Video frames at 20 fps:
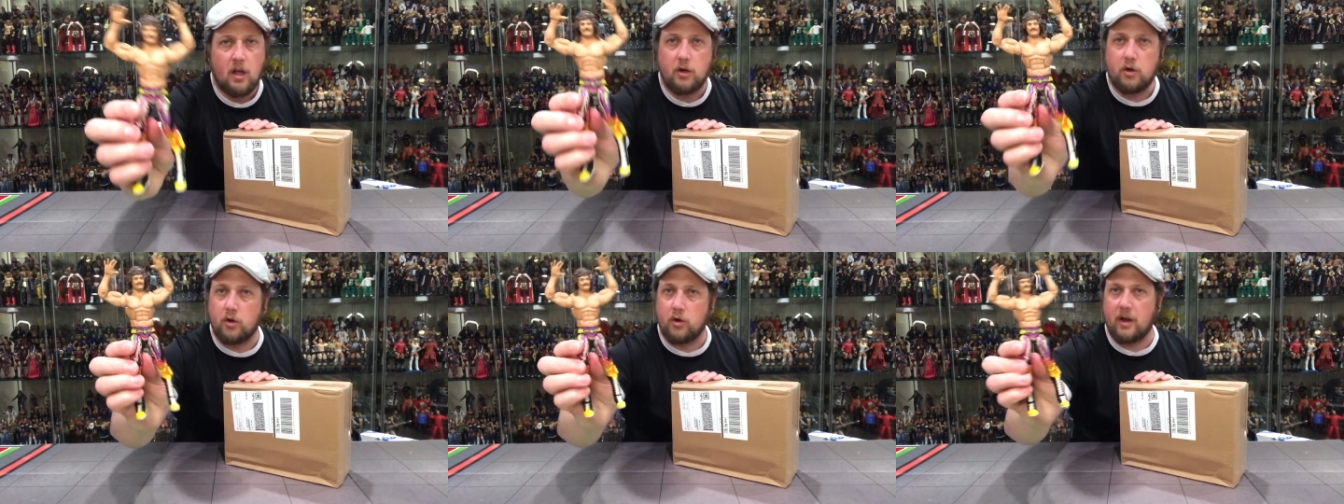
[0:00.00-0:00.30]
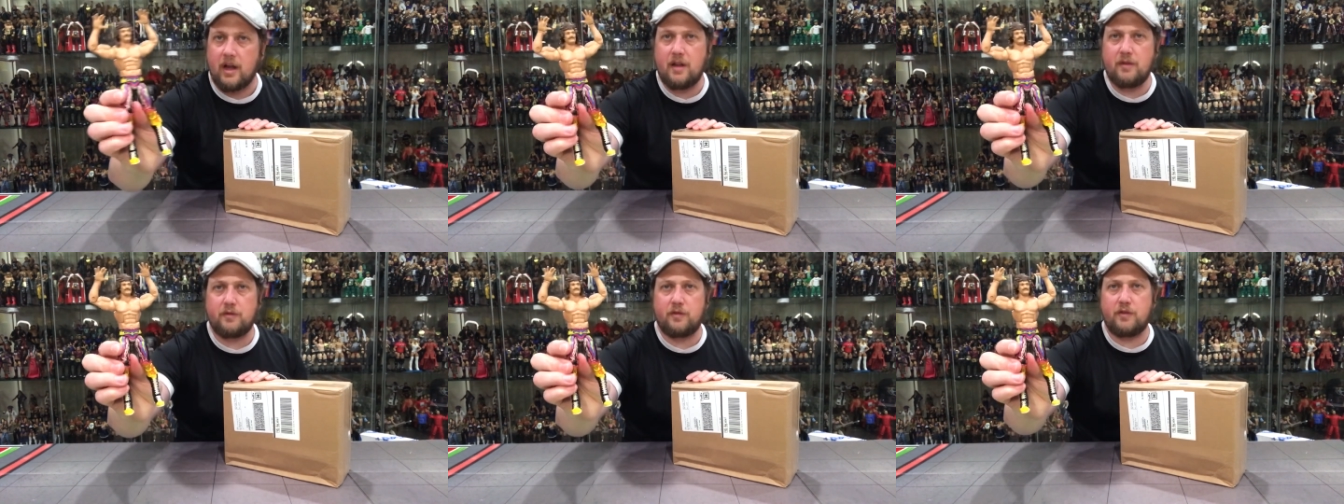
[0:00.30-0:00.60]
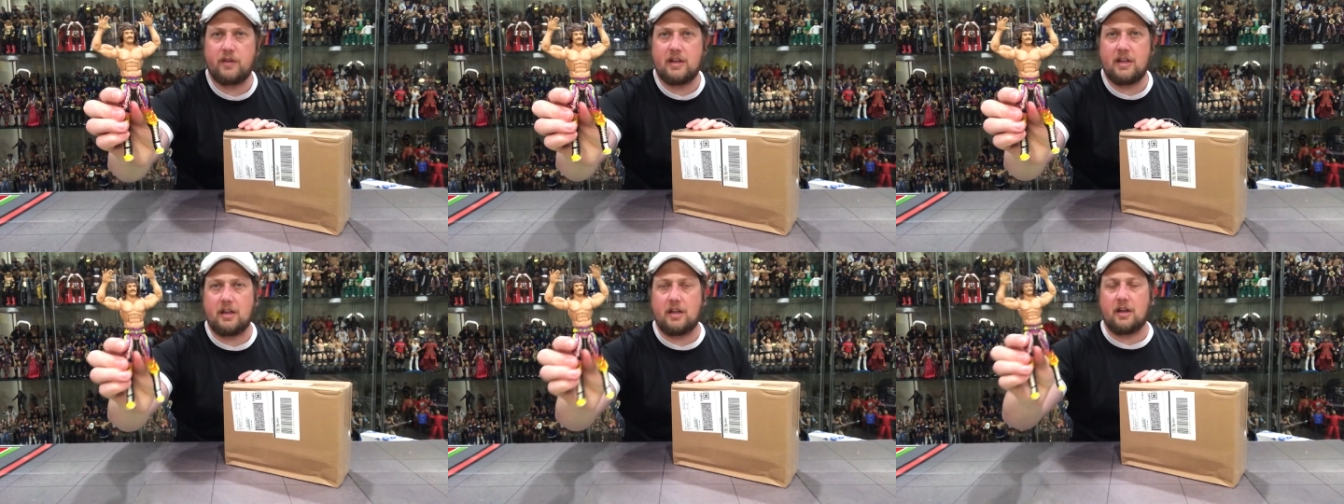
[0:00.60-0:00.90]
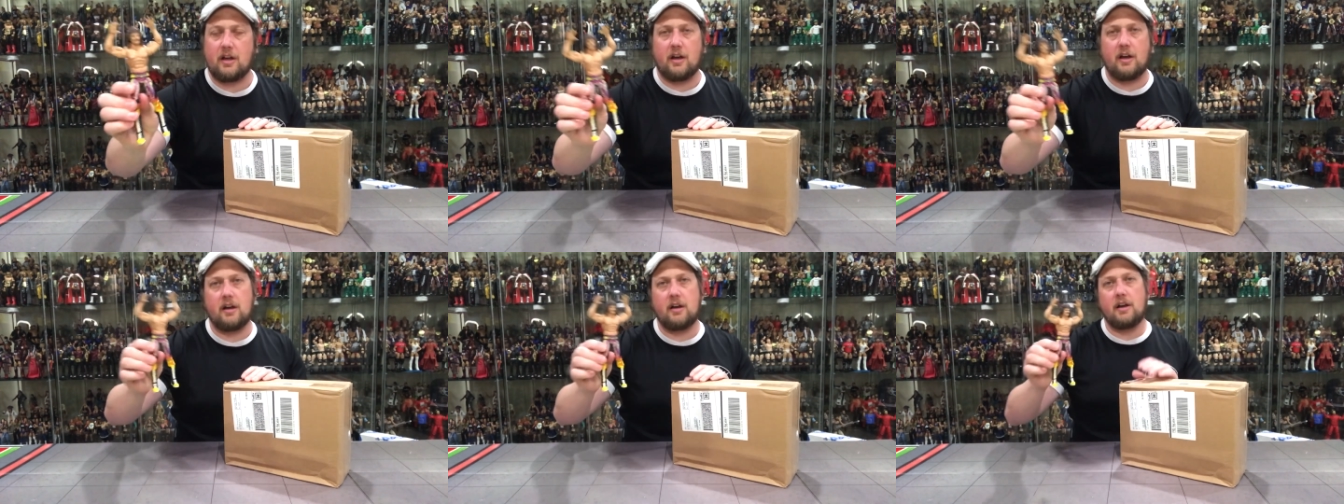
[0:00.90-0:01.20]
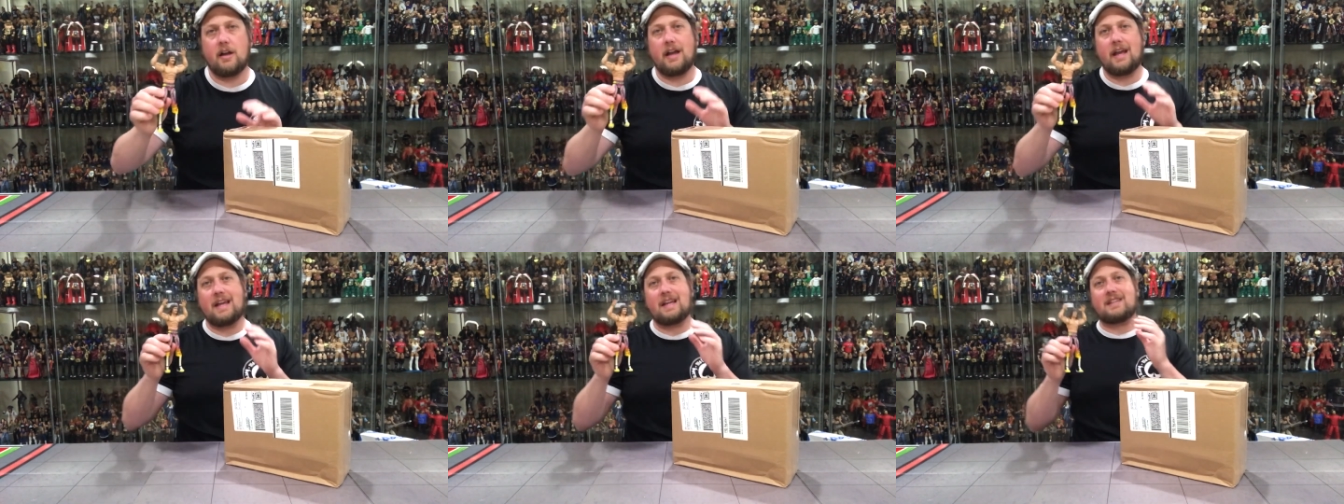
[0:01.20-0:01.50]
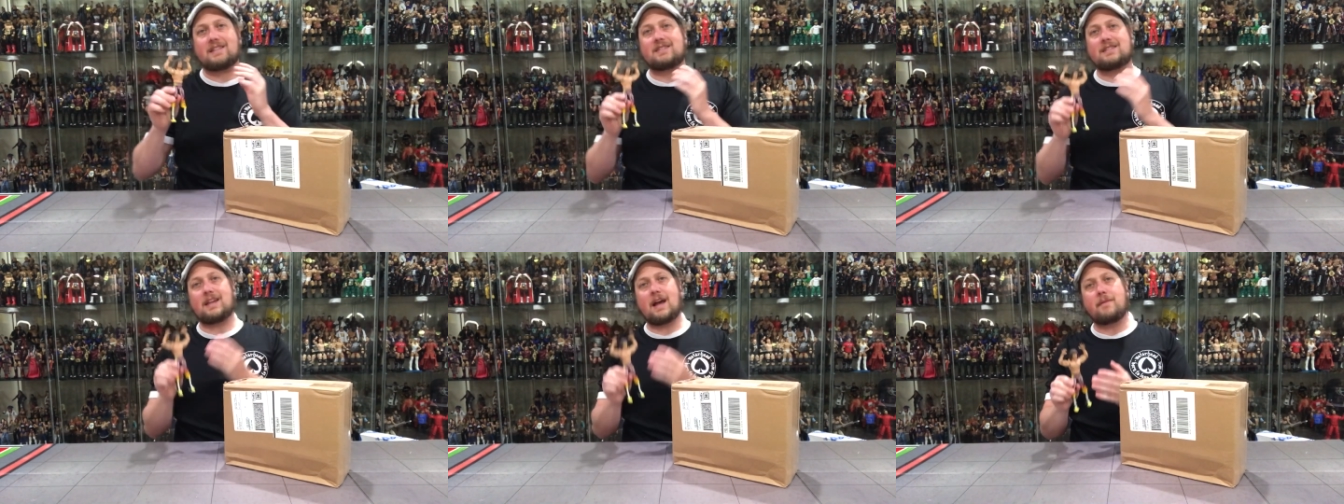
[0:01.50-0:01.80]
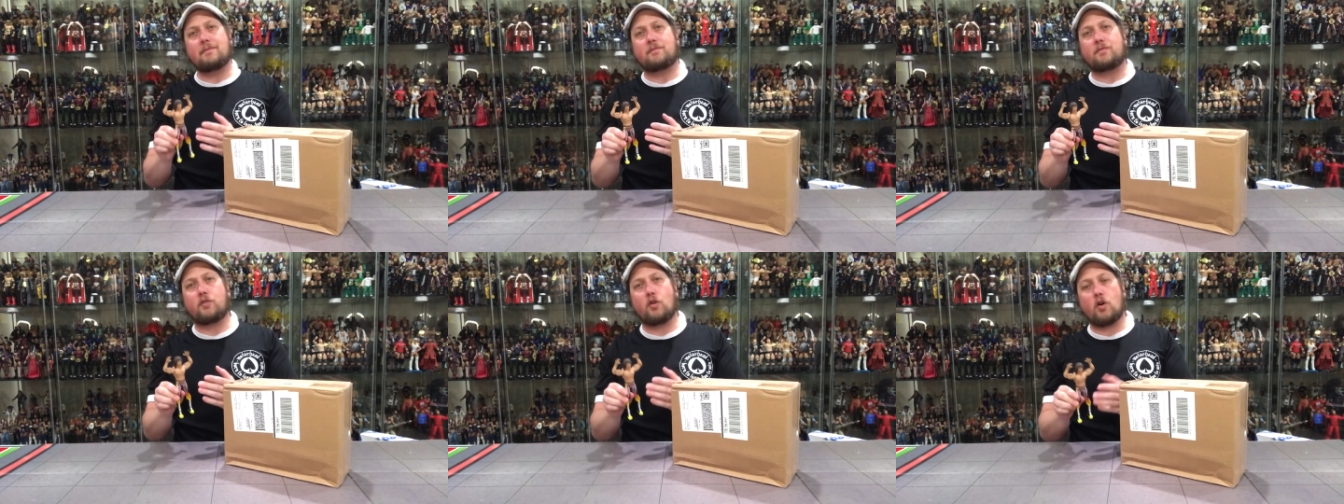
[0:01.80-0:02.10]
Great figure,
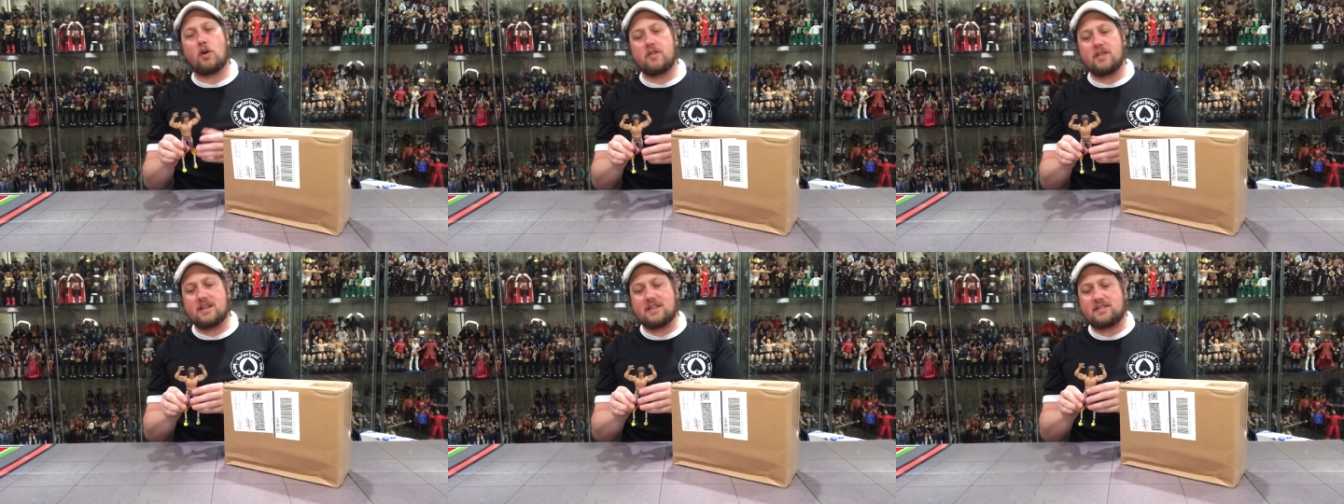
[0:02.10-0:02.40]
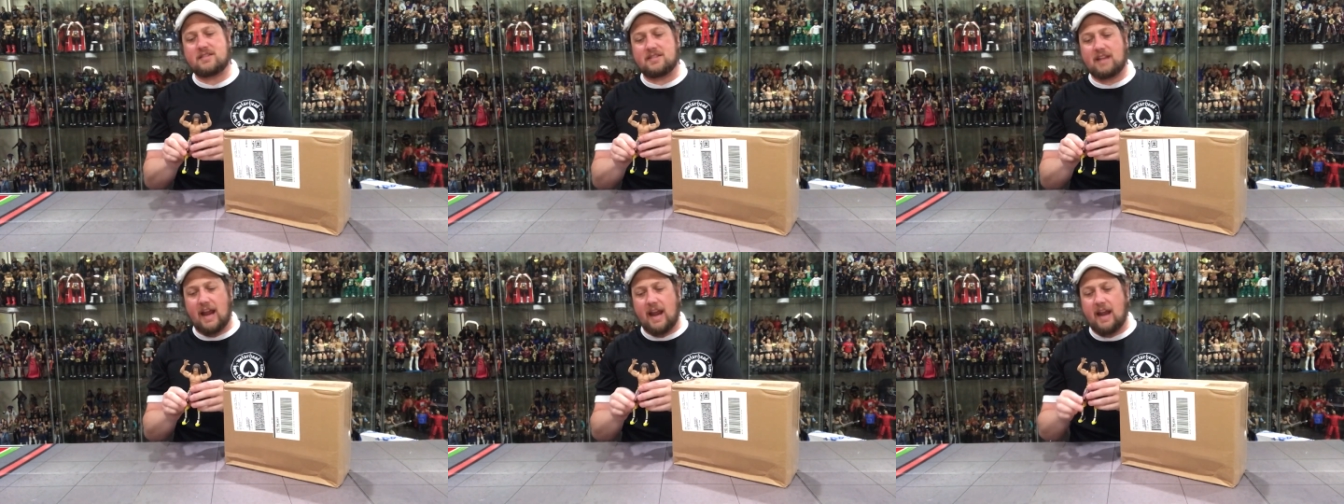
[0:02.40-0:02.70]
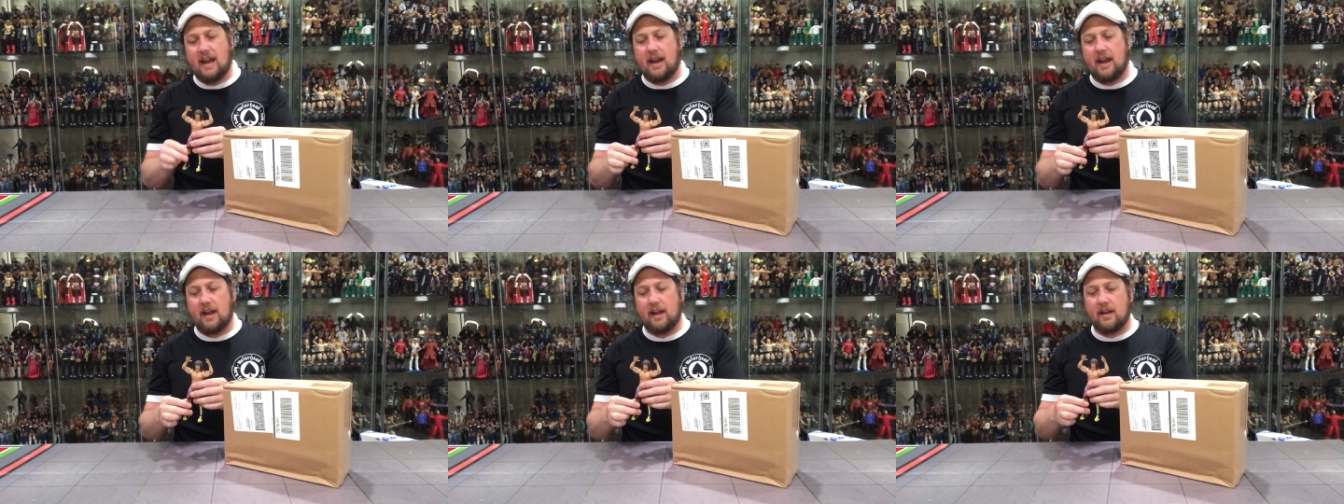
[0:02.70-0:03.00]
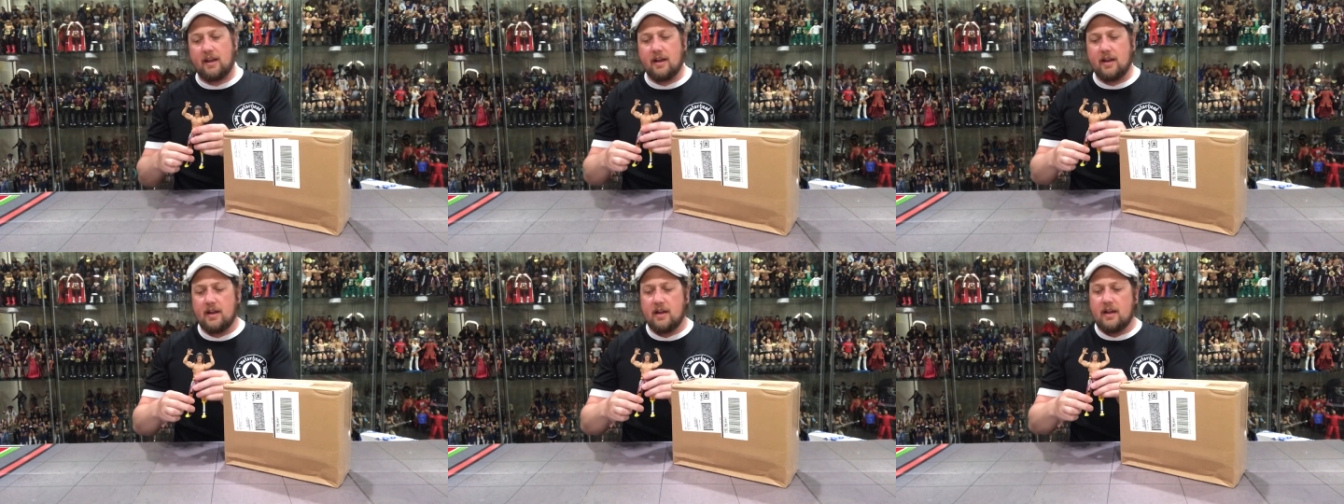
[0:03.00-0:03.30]
except for the staining.